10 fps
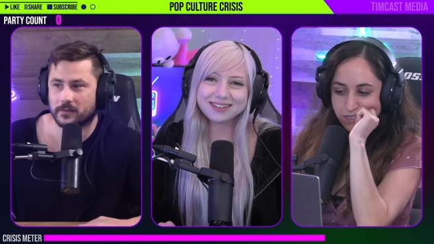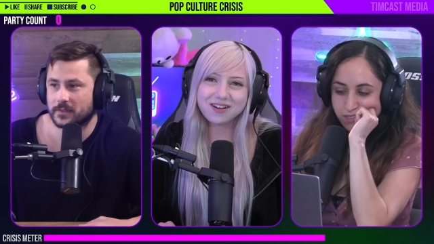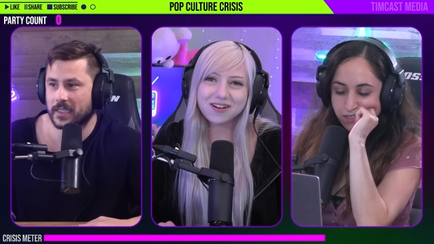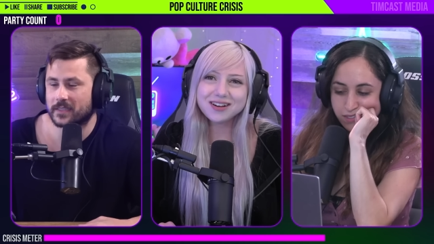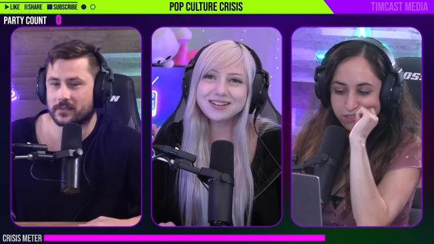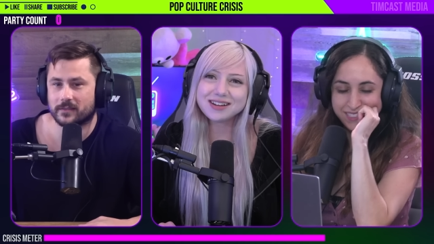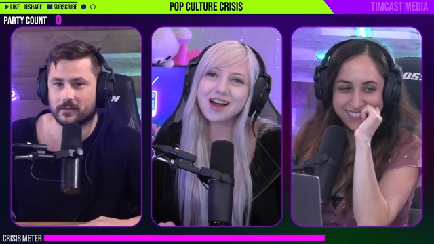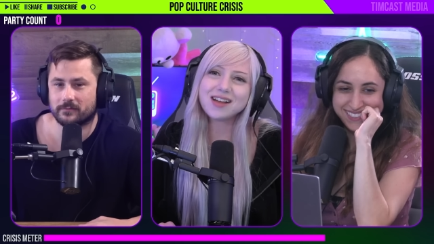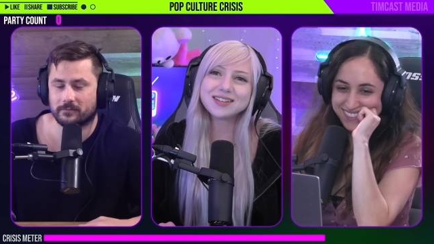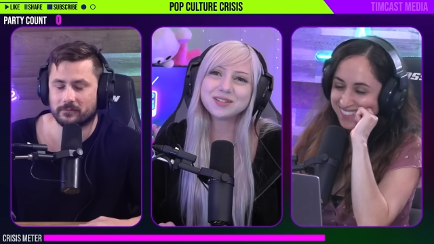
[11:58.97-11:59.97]
Speaker 1: hard yes.
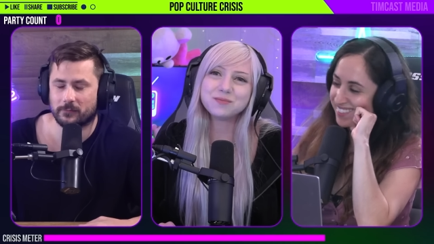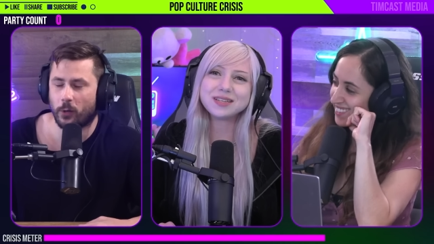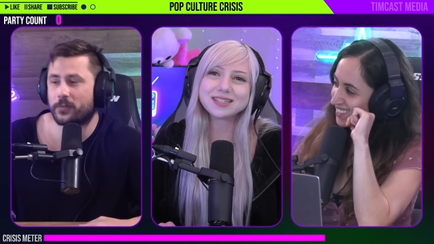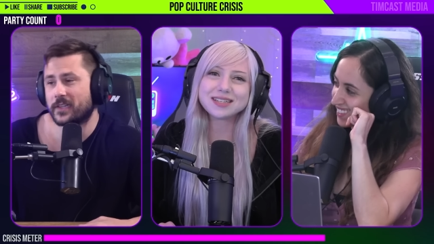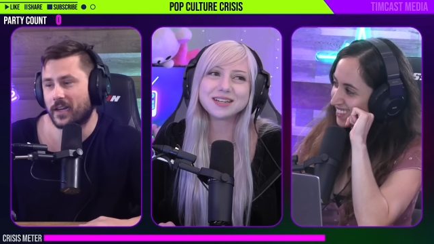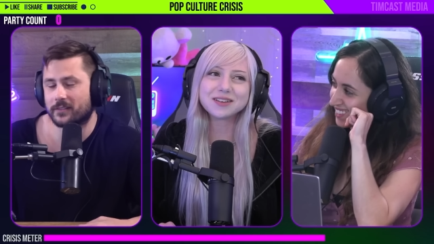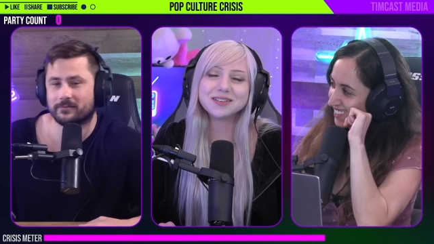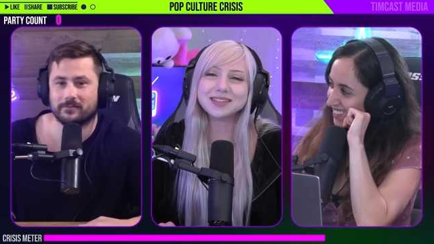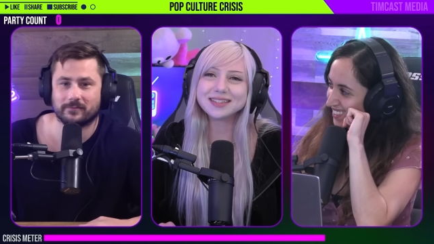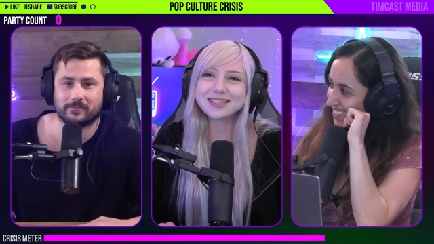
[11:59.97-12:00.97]
not to Hopefully be cynical
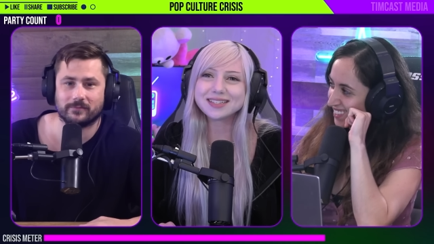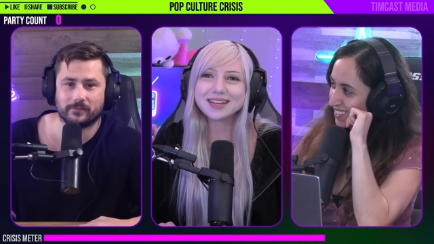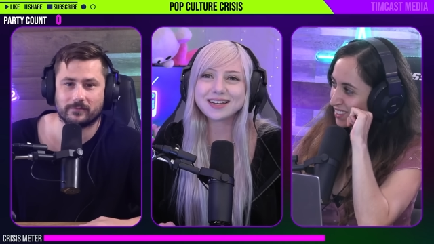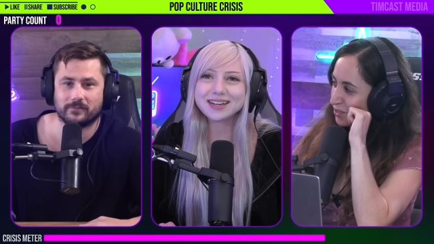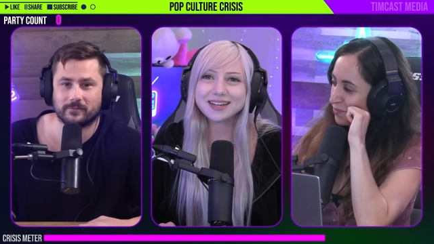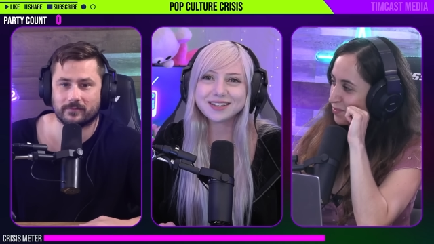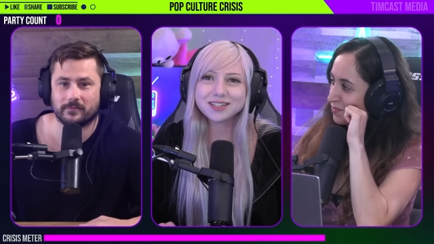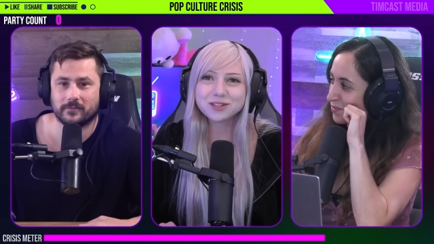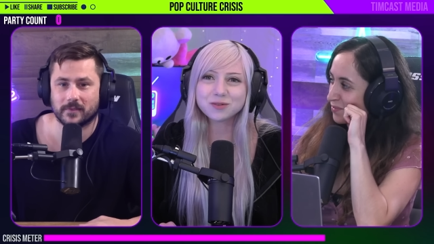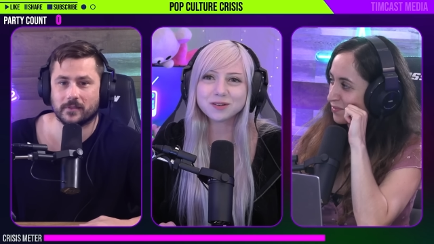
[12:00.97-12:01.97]
not. in this day and
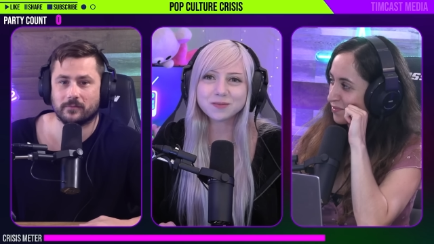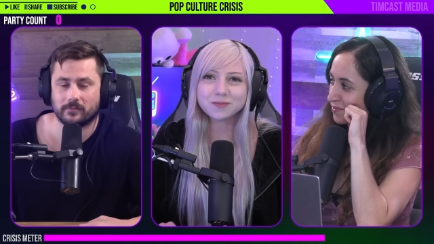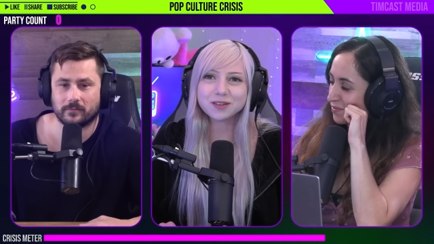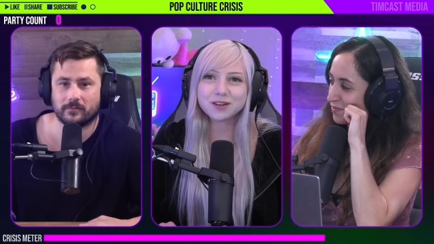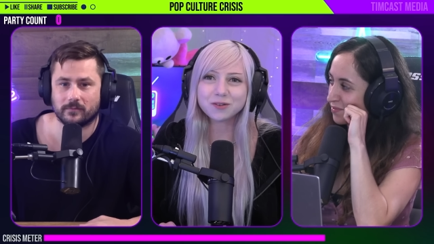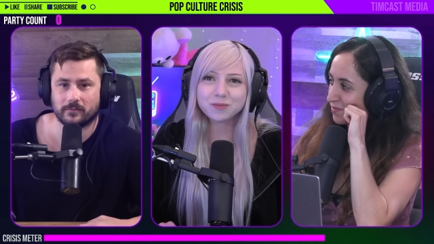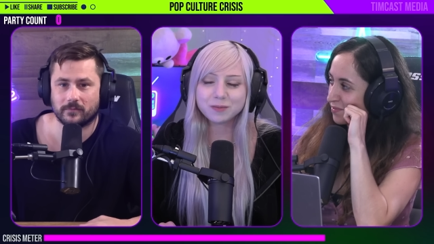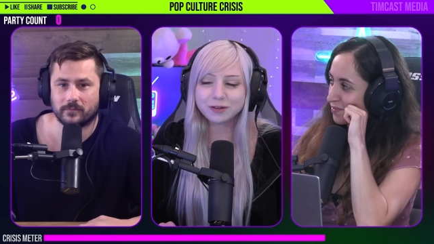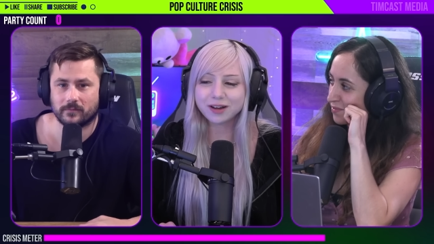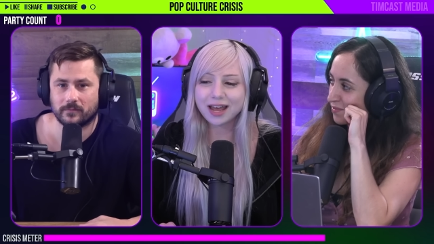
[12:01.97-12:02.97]
age when, you know,
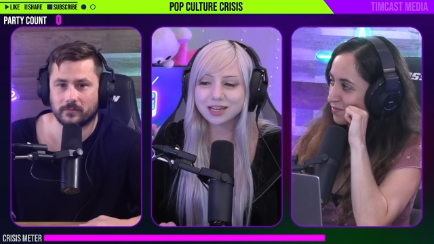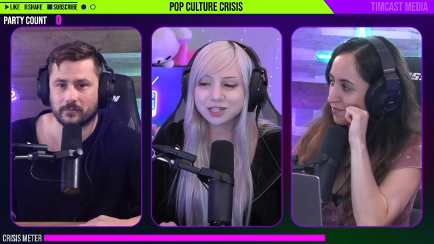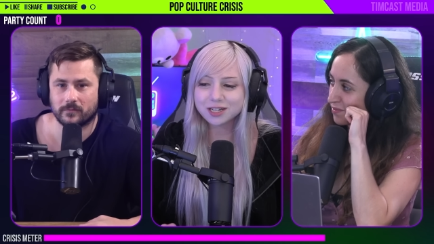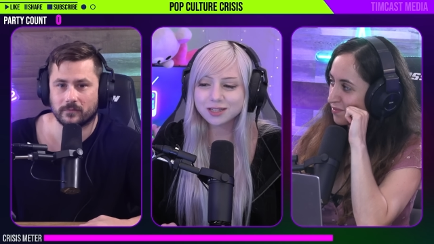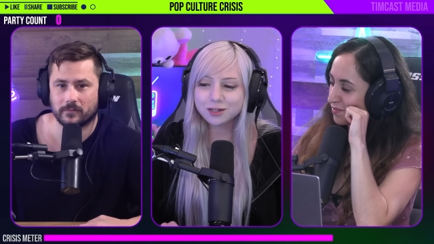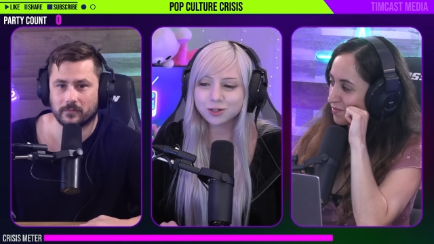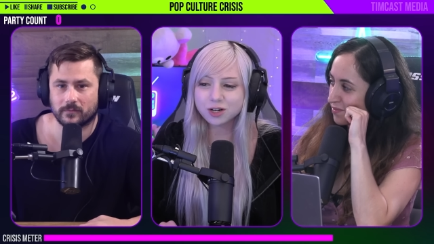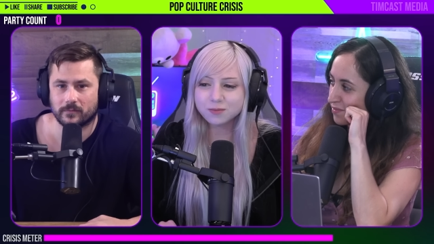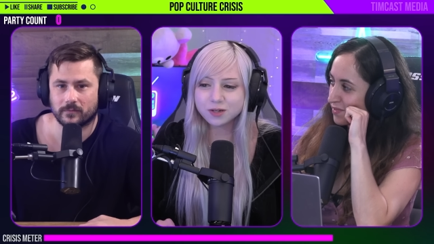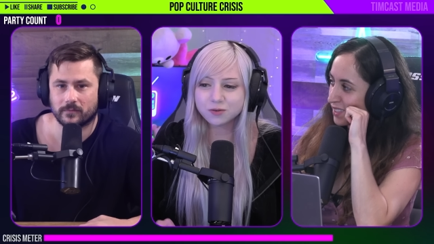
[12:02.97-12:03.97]
people are cashing in their
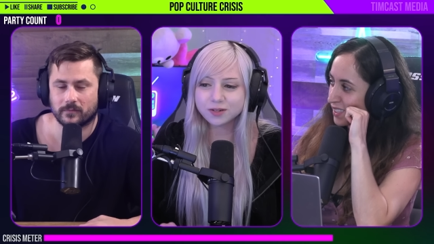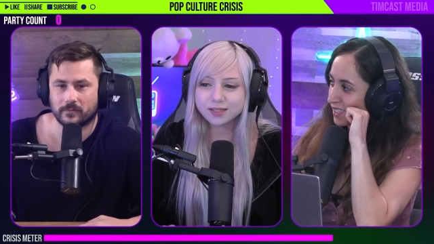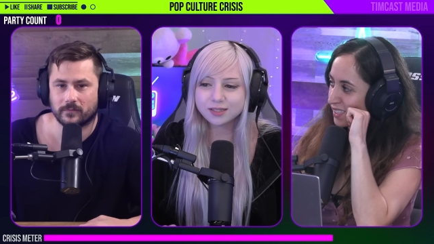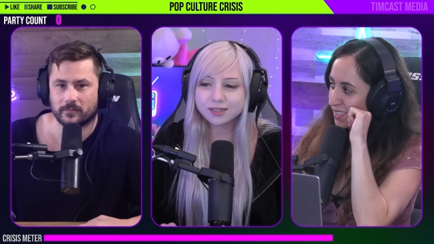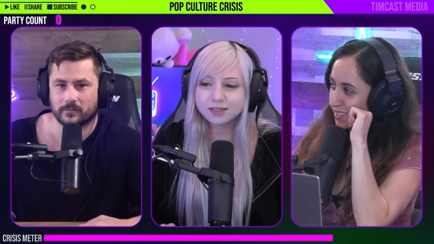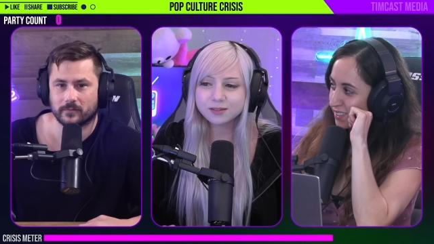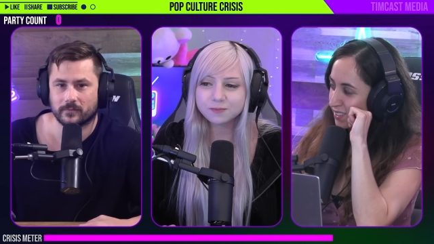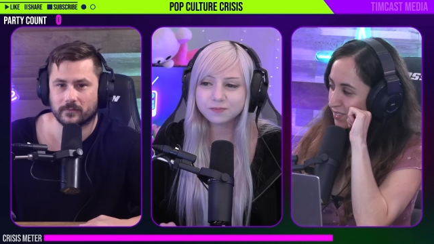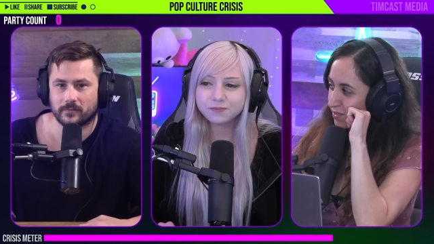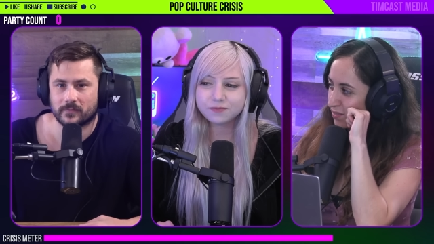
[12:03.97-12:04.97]
trauma coins.
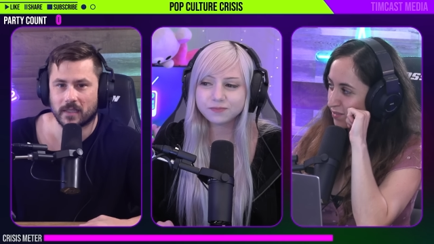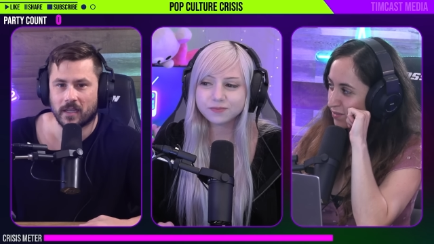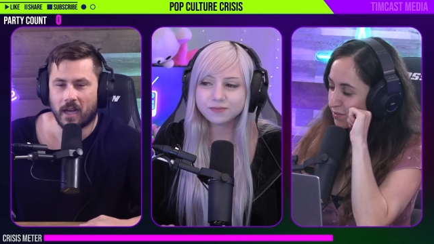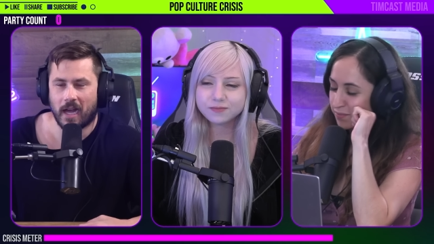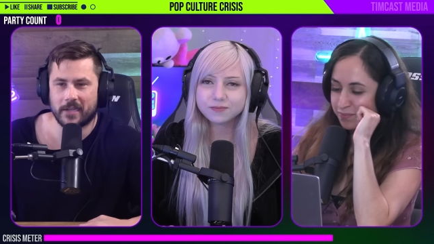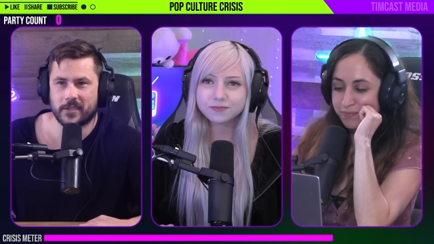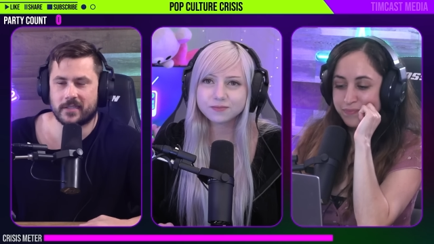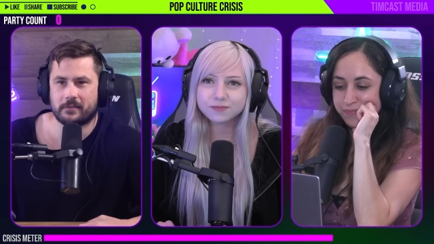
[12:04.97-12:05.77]
I just,